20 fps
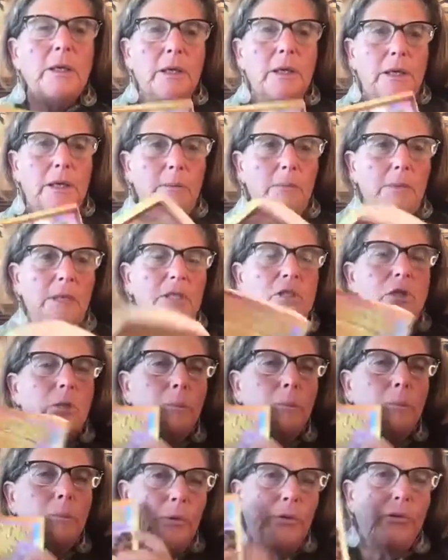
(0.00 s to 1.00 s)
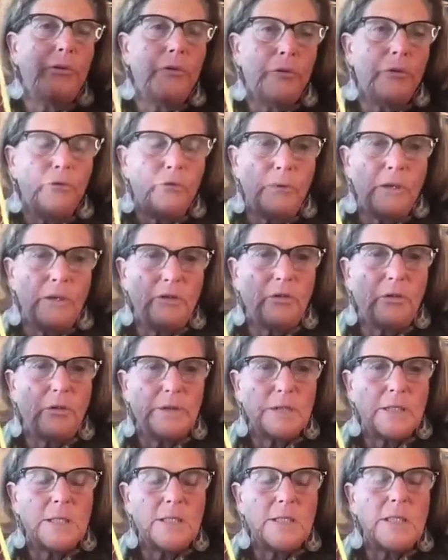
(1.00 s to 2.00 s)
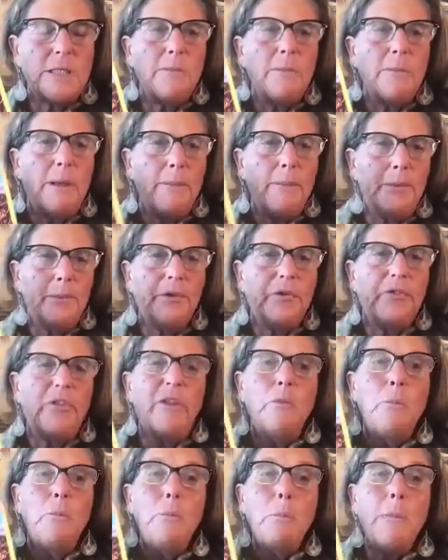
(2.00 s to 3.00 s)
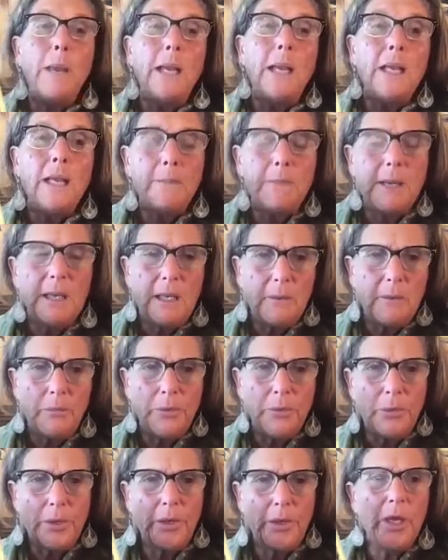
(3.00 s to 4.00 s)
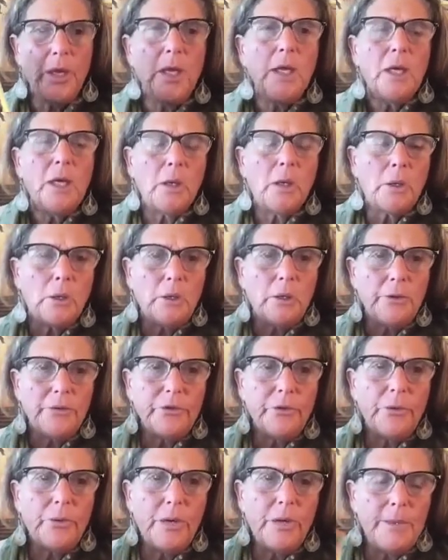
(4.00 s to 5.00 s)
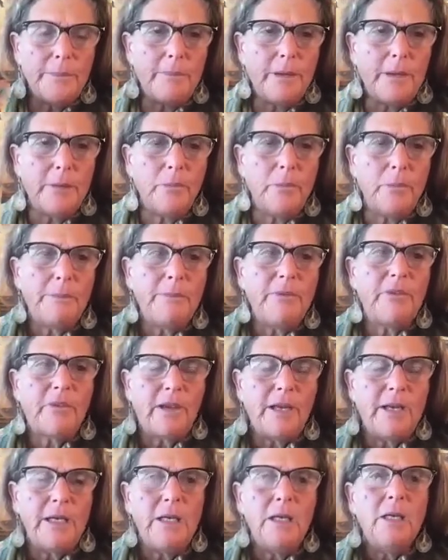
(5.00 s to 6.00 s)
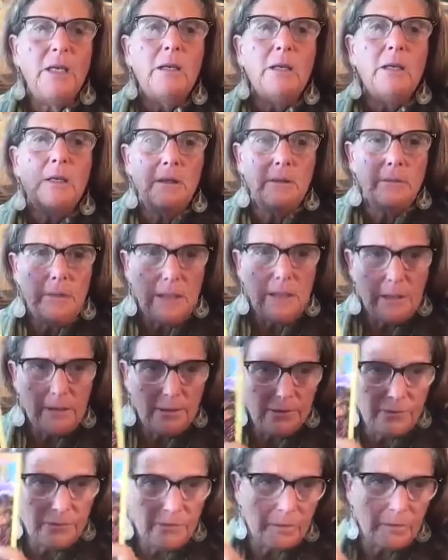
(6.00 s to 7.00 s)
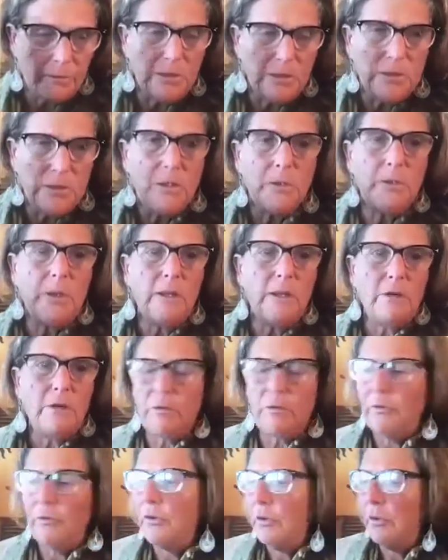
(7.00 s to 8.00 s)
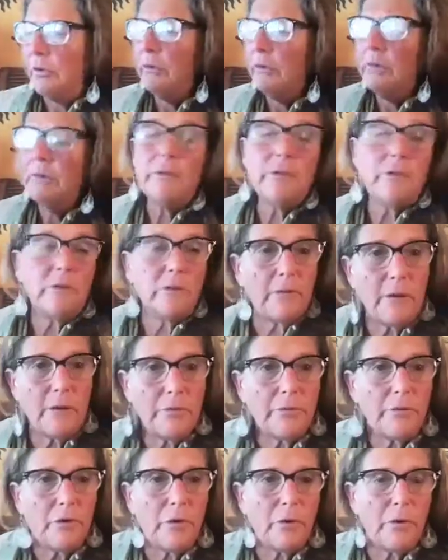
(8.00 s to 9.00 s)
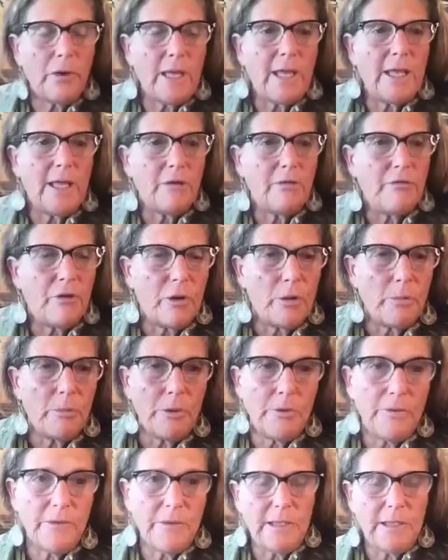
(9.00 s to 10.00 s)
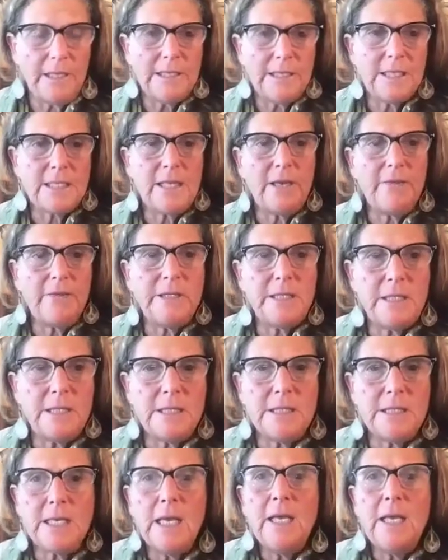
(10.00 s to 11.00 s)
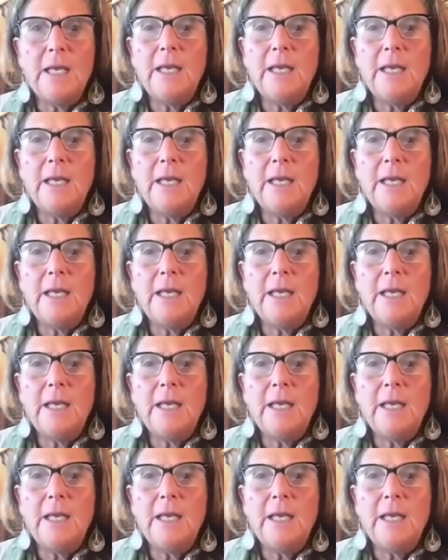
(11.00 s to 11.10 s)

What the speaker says: And I mentioned both of those resources in my books, and many, many more are also on my website, because I've been doing this since I was an organic farmer in the late 70s.